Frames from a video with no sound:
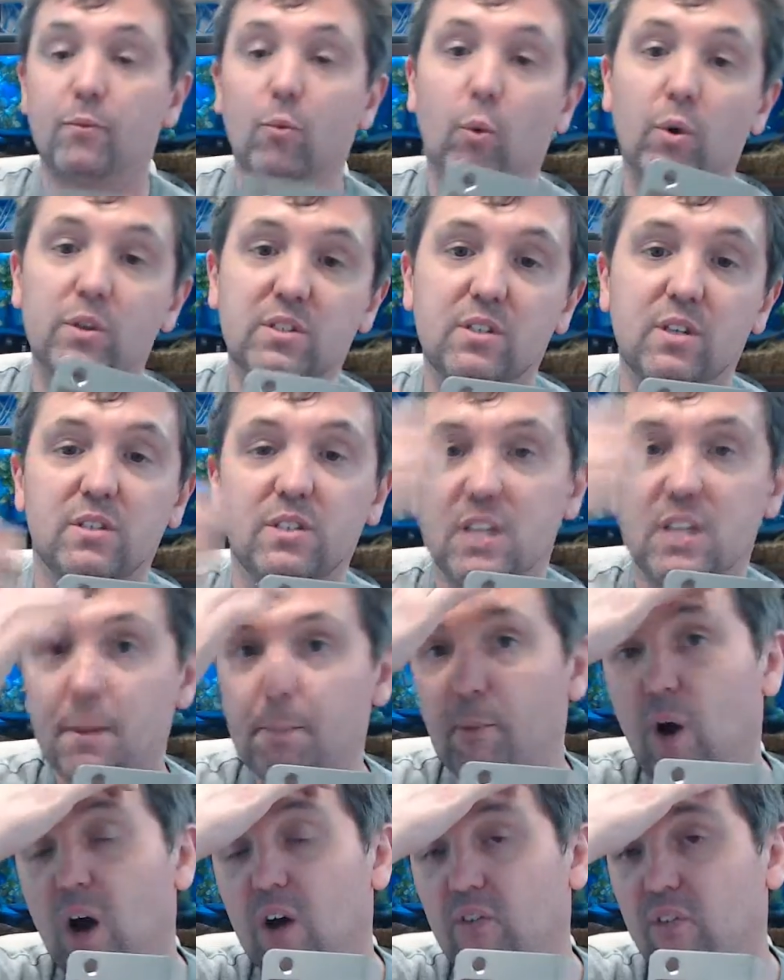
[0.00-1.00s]
what's the tip
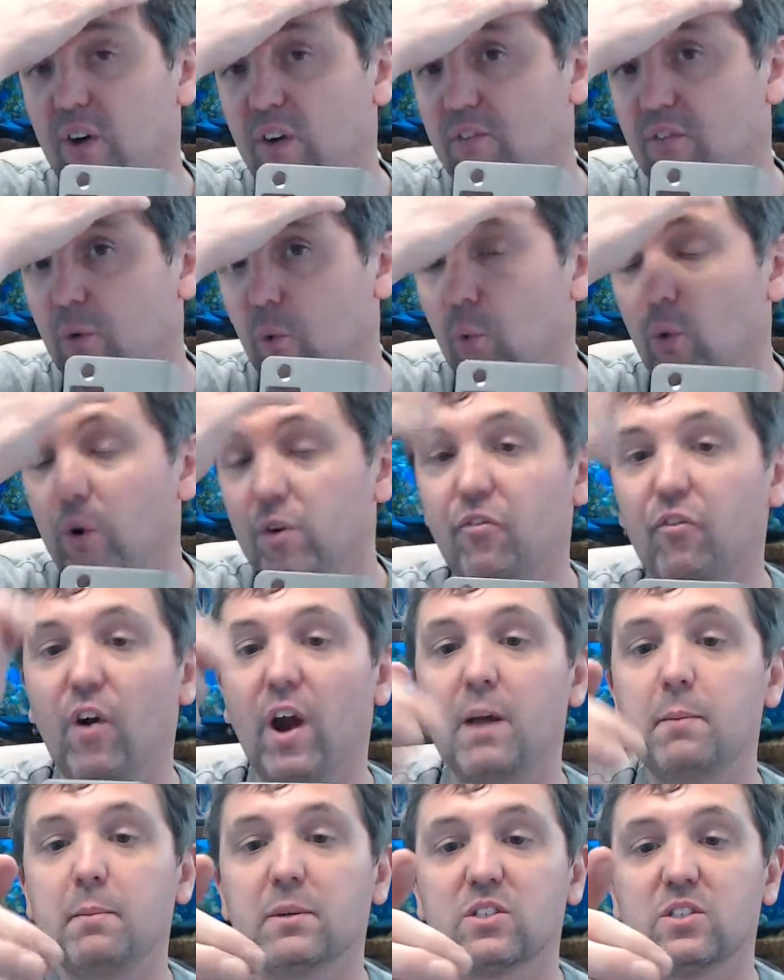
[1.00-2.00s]
off of the wood
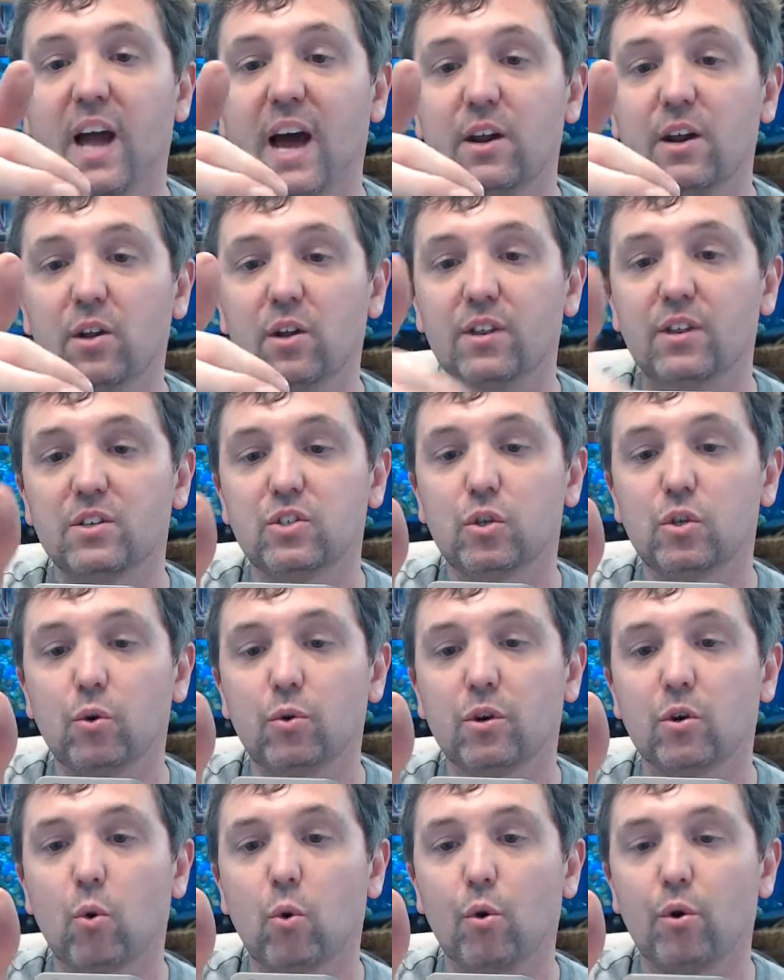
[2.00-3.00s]
frame is not only the two and
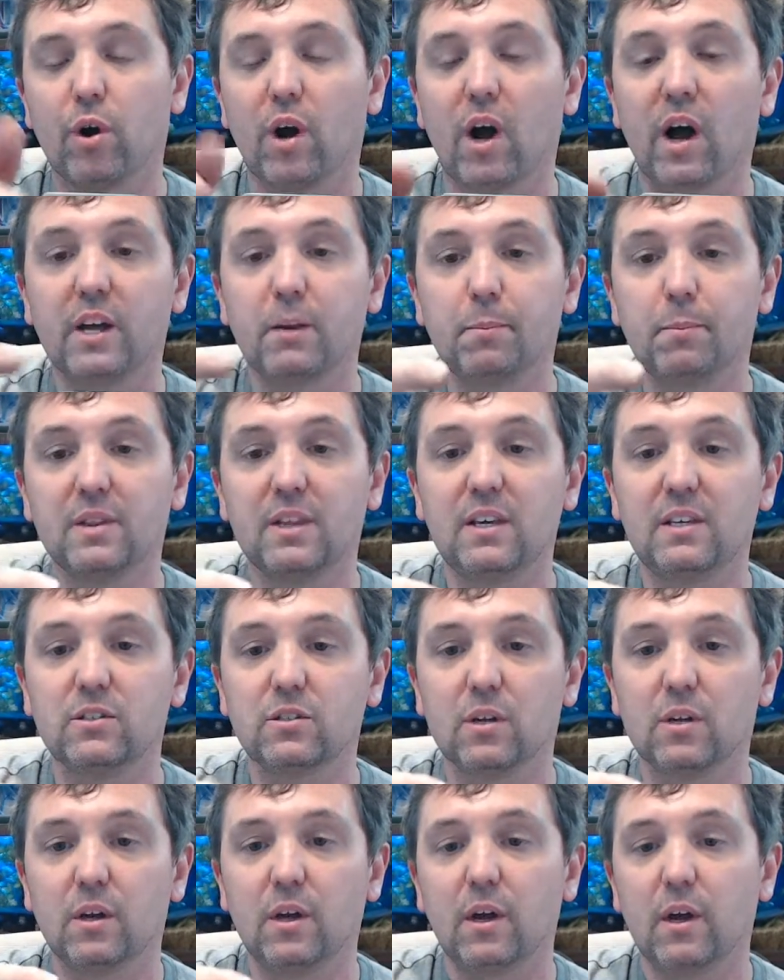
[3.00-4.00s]
a quarter height, but these
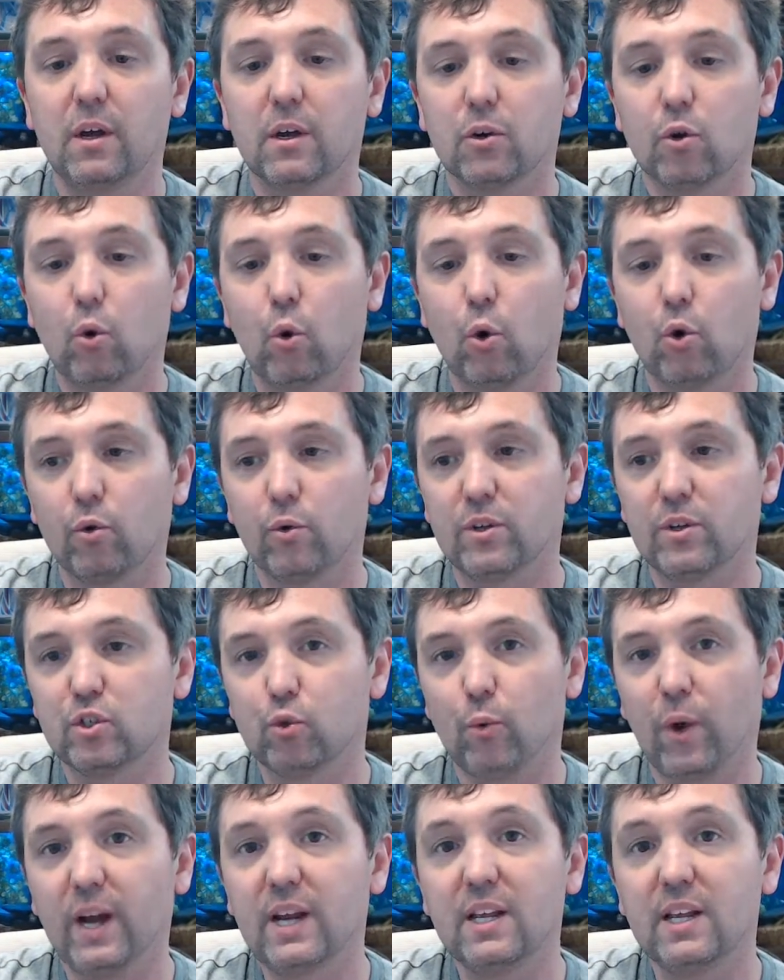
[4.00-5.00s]
quarter inch
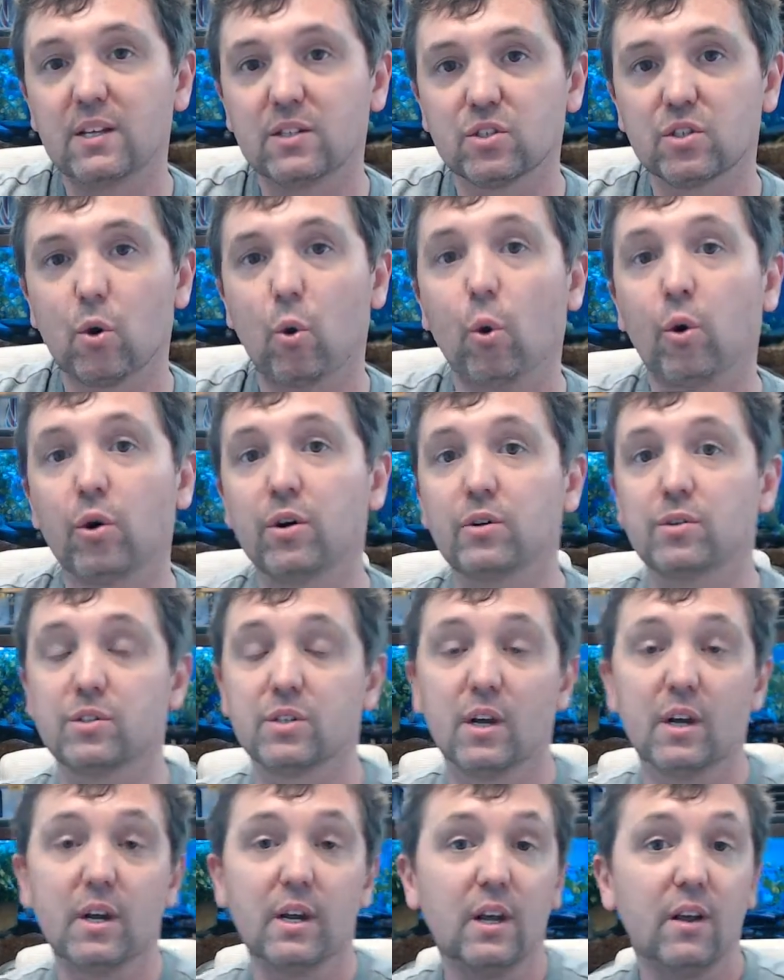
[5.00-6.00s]
radius corners.
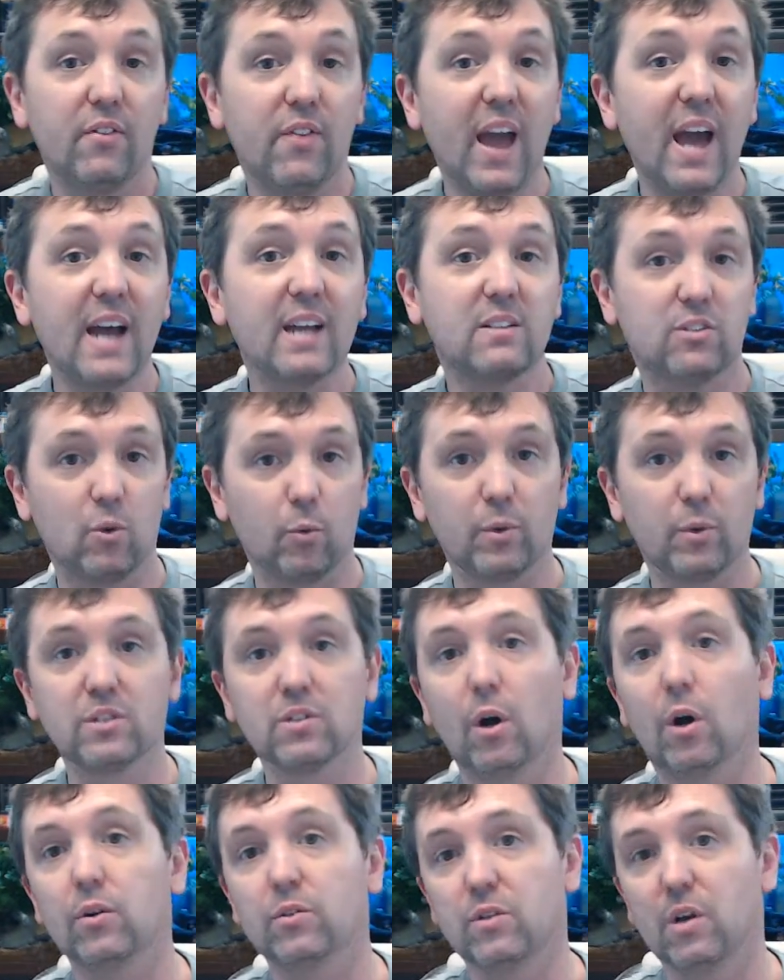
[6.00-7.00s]
That's a
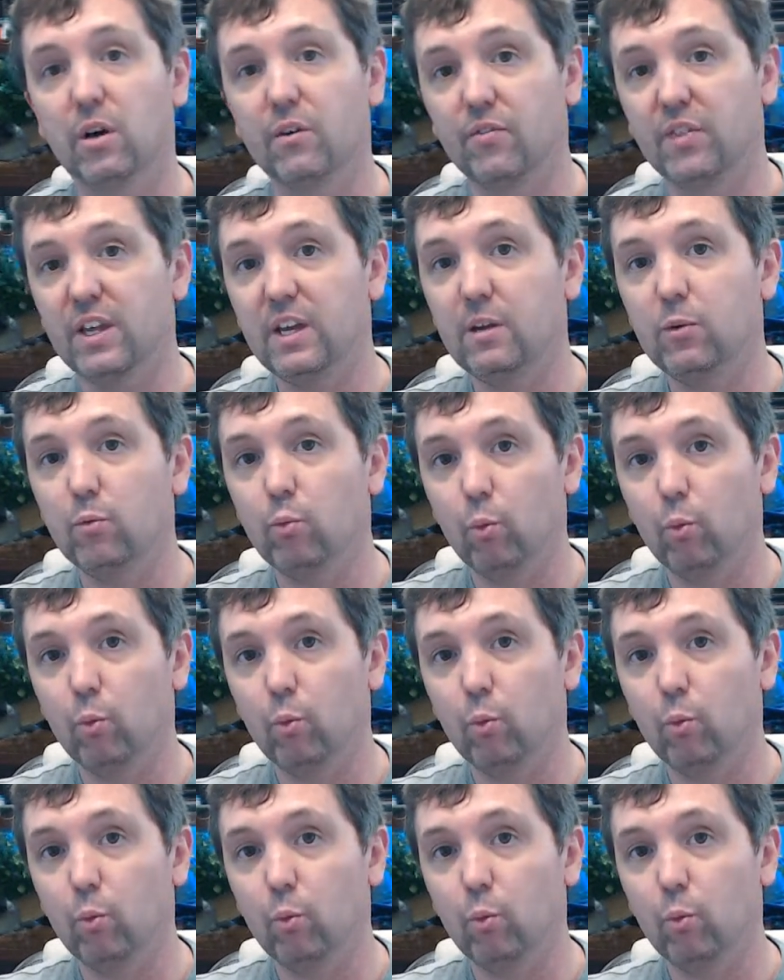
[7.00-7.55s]
result of the